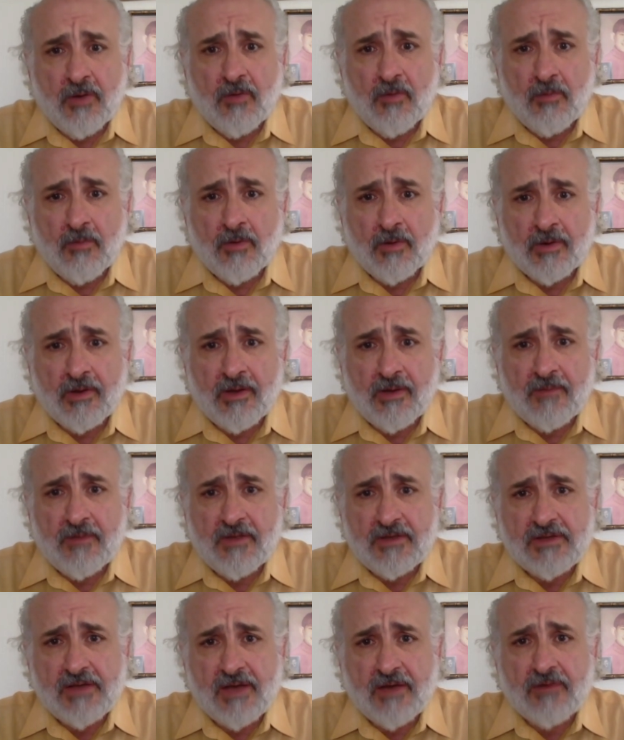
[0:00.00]
war game
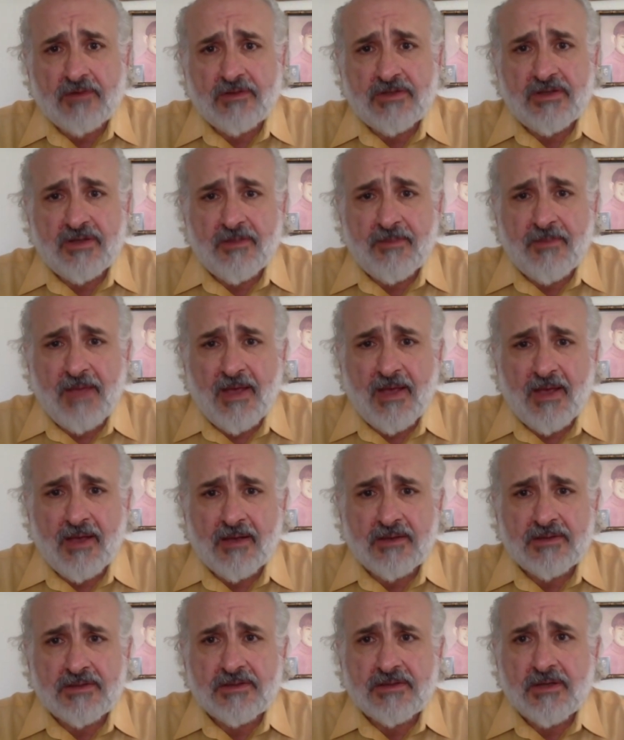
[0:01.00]
this out to the
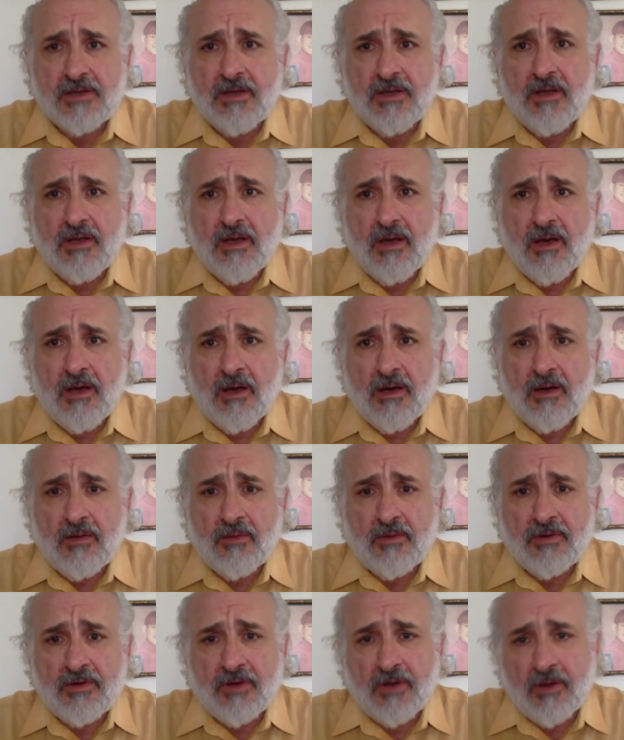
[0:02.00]
max,
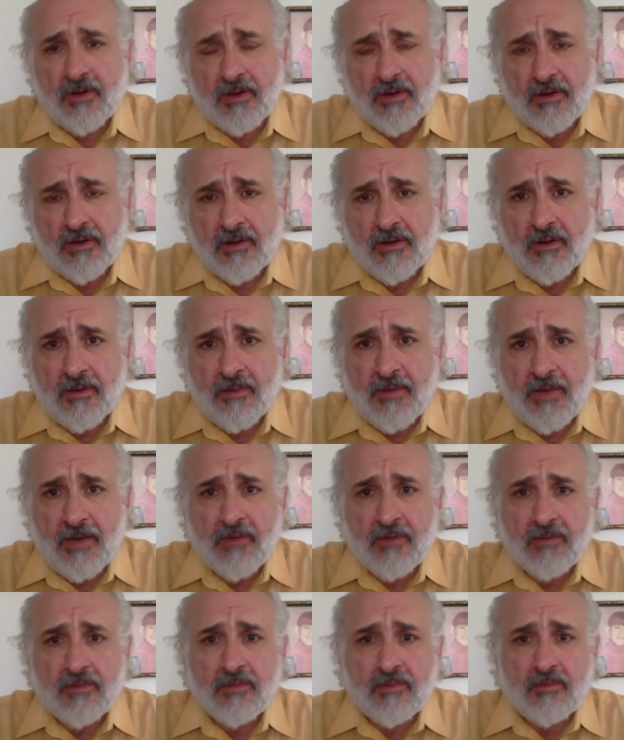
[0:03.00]
we're talking
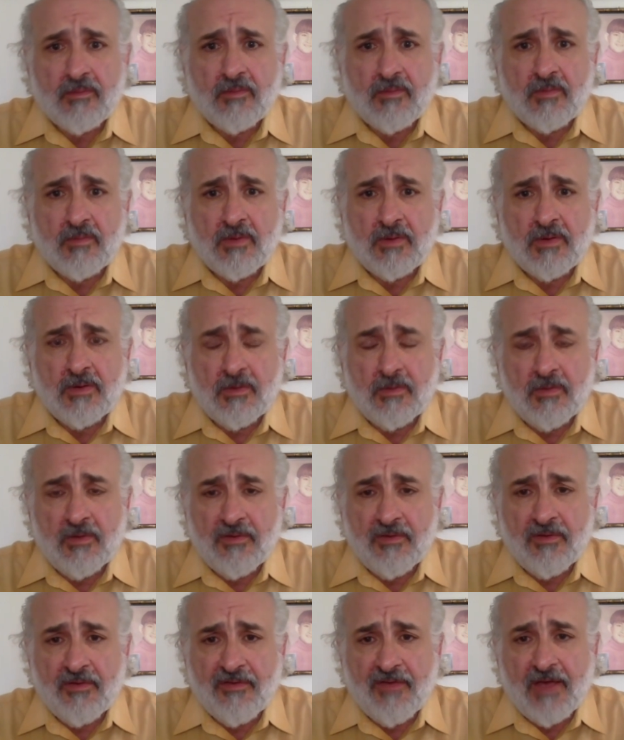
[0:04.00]
about
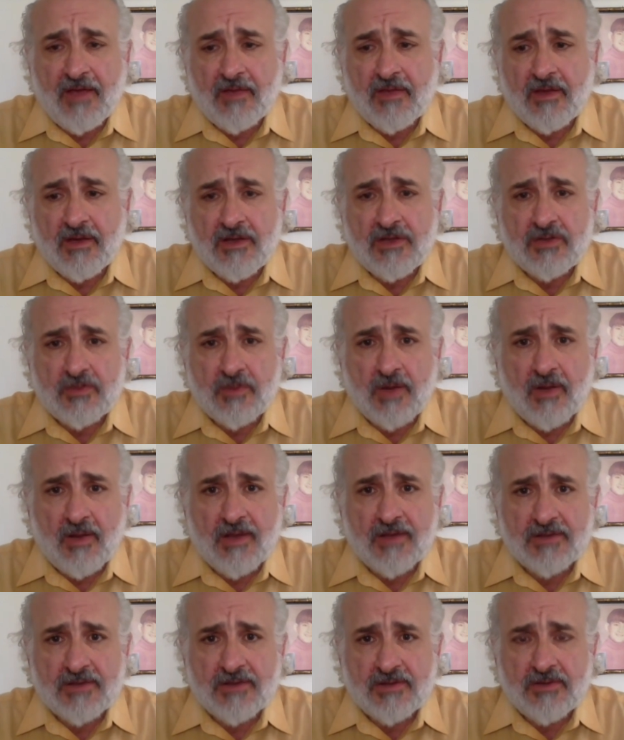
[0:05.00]
the fact that Israel
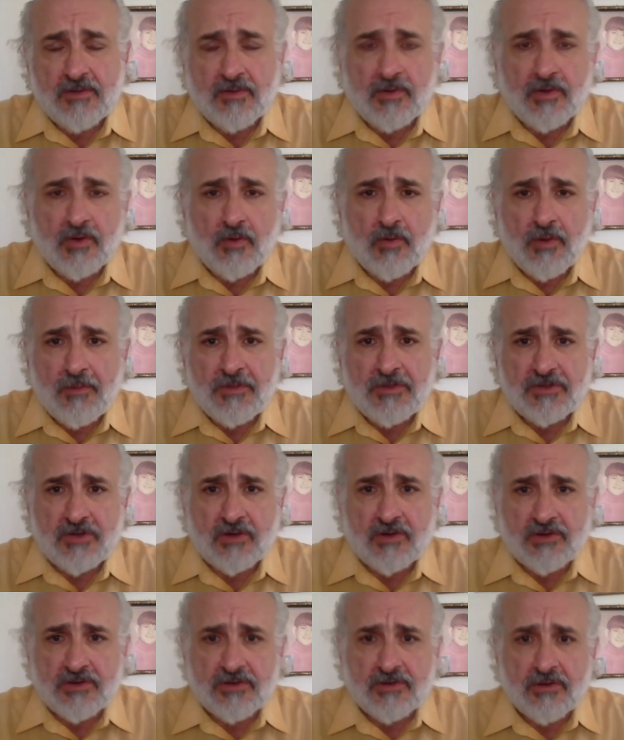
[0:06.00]
has a nuclear weapons
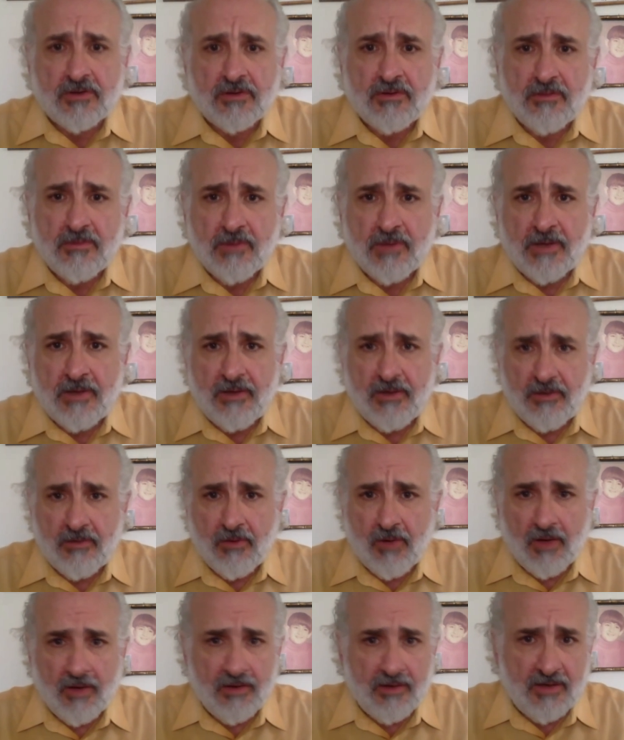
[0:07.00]
arsenal and
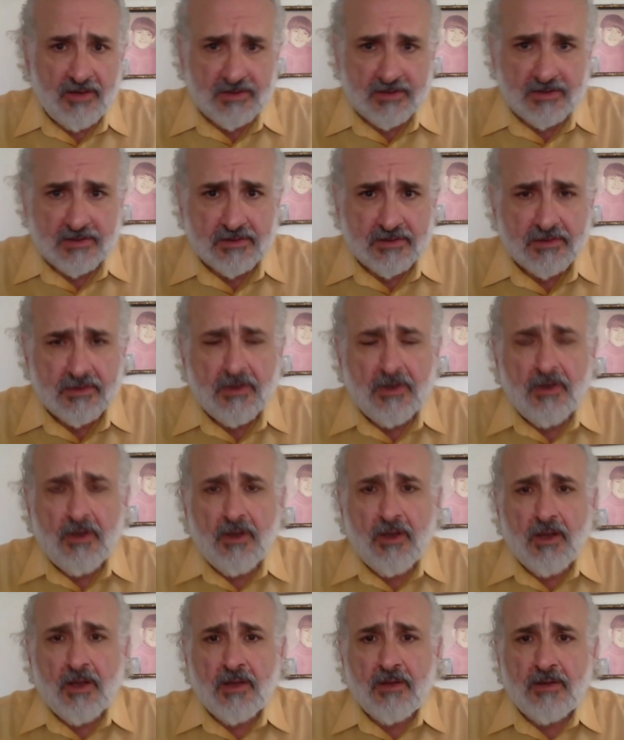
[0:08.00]
Iran doesn't.
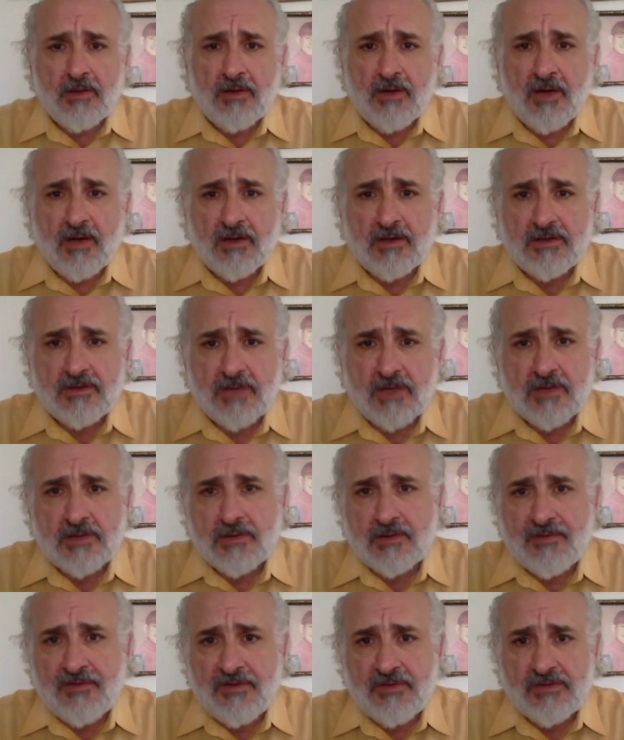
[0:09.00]
And the United States
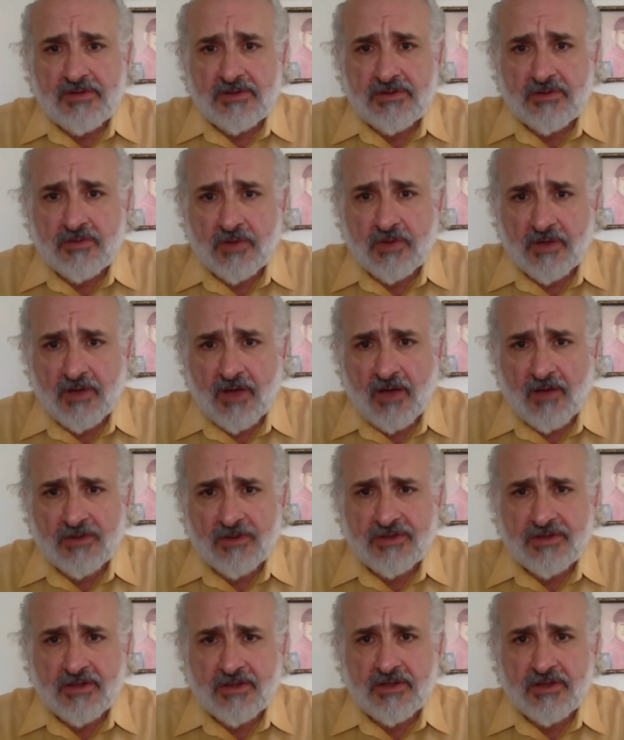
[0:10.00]
refuses to acknowledge
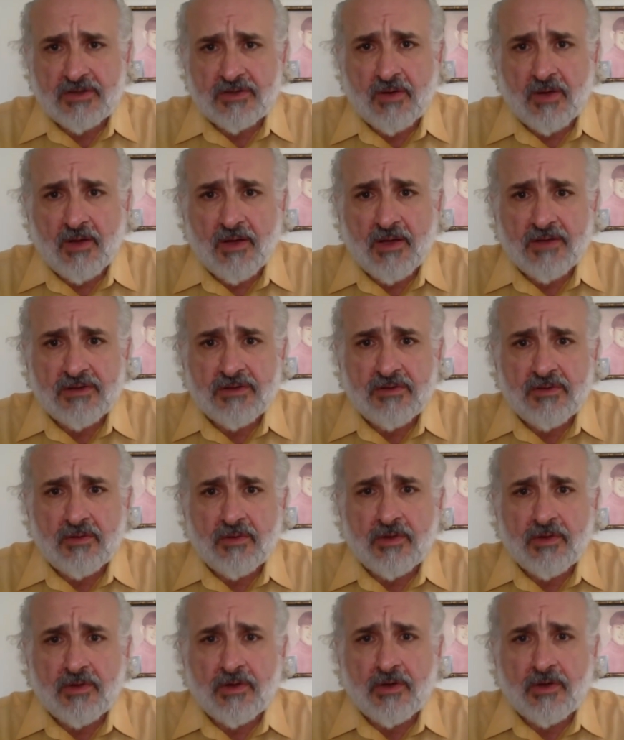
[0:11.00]
that Israel has a
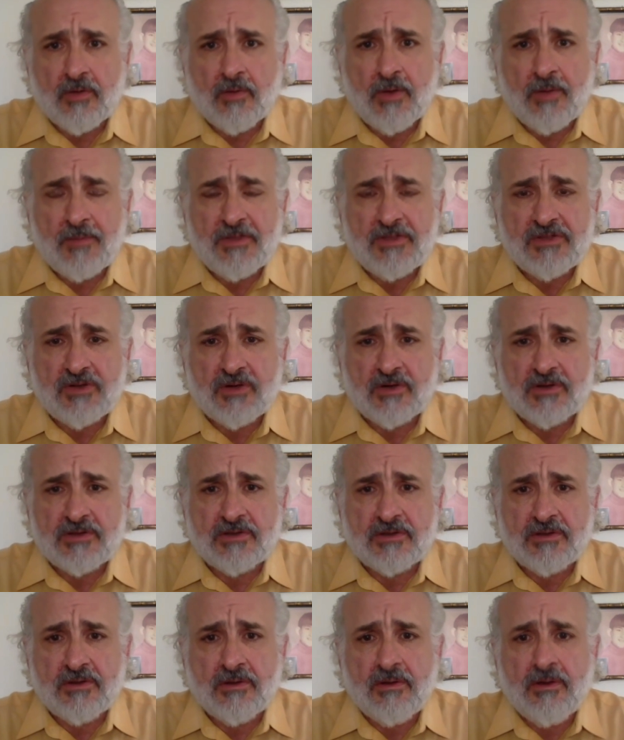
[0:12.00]
nuclear weapons
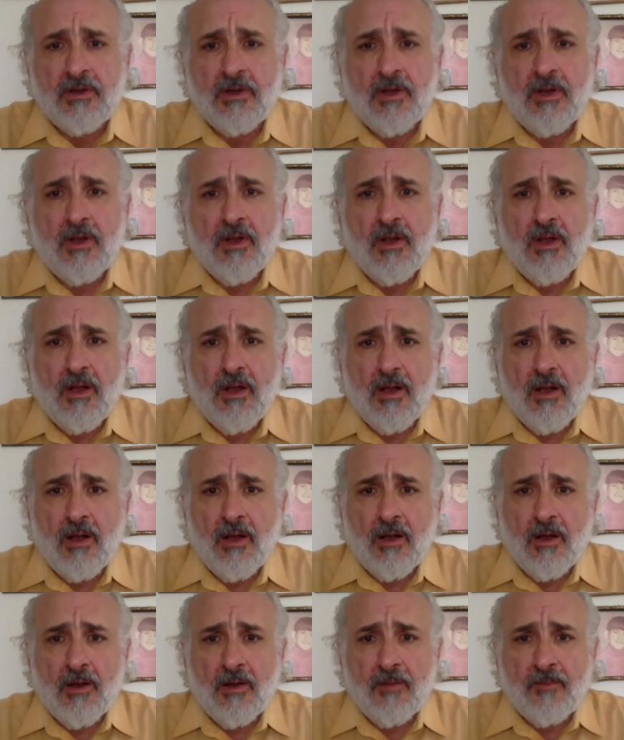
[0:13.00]
arsenal.
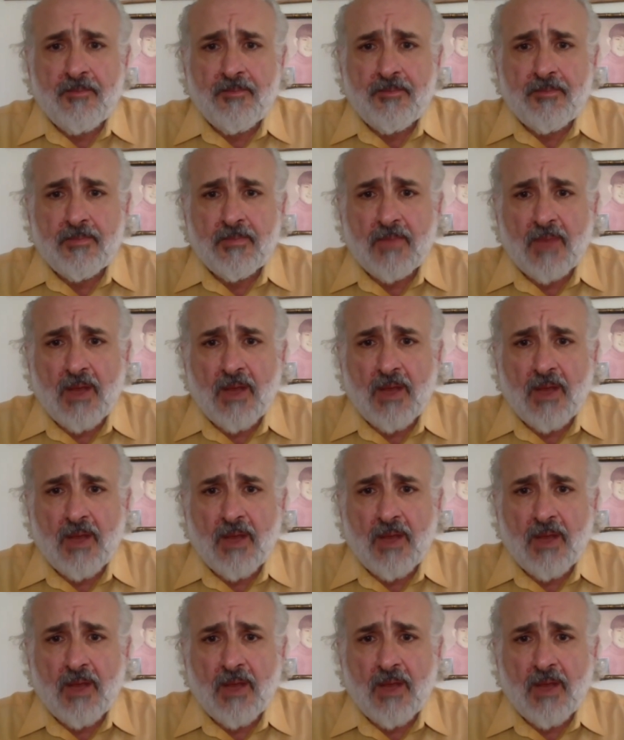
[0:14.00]
Netanyahu,